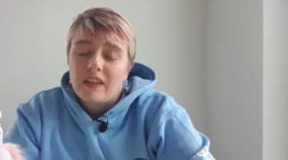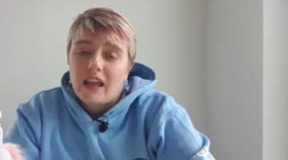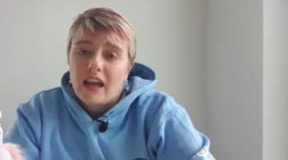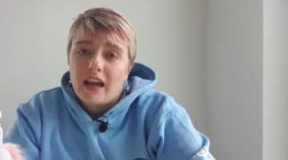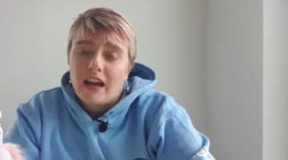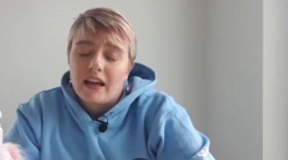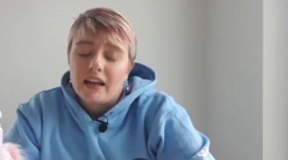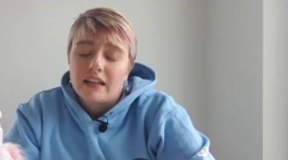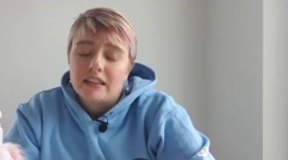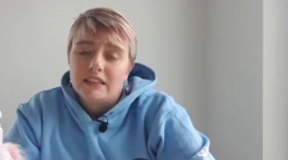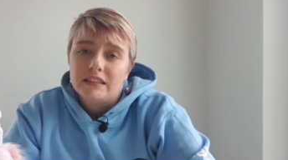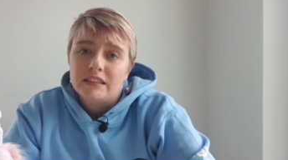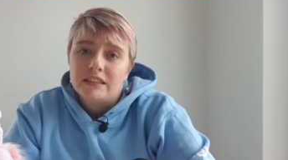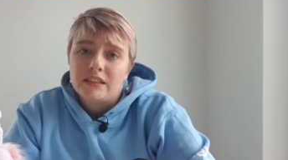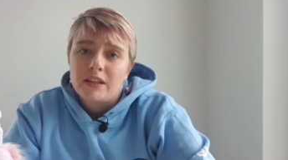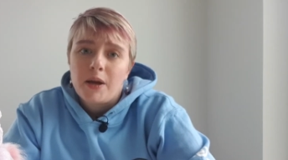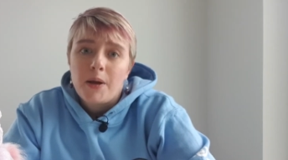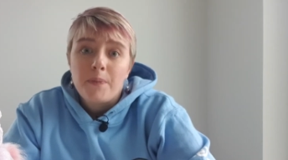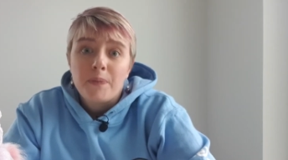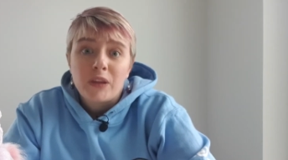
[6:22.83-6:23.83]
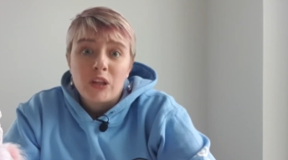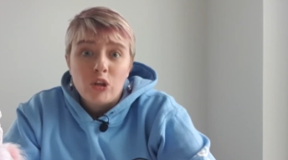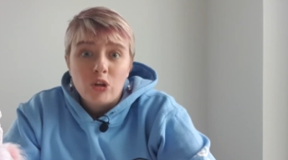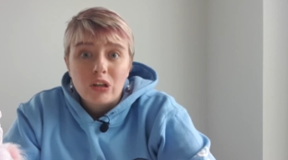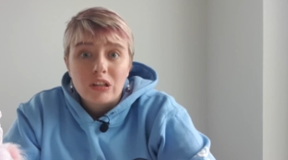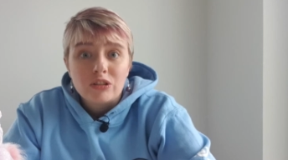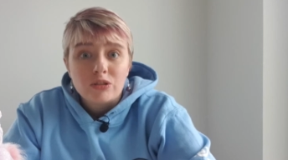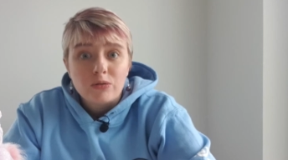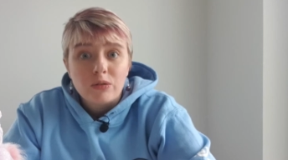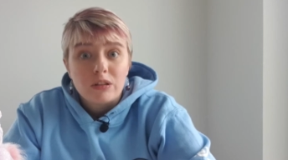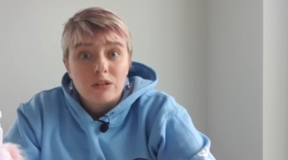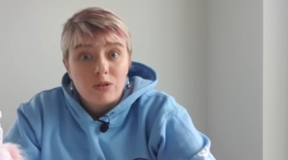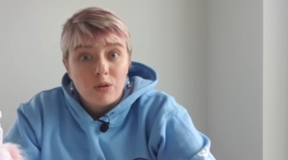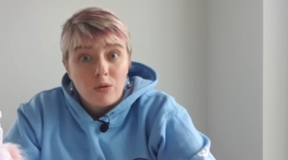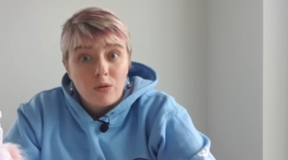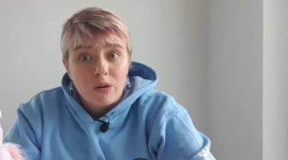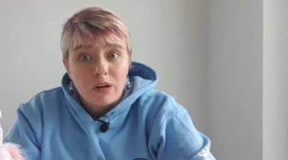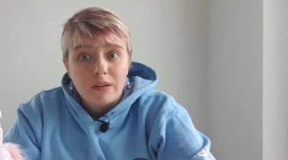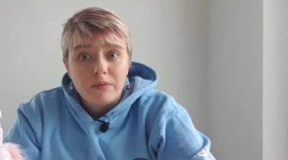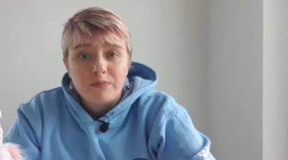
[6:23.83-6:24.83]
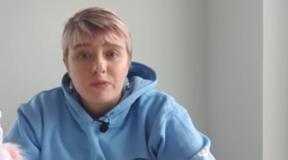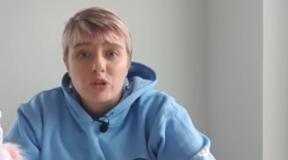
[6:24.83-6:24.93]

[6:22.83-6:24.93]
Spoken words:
and you can do a tour.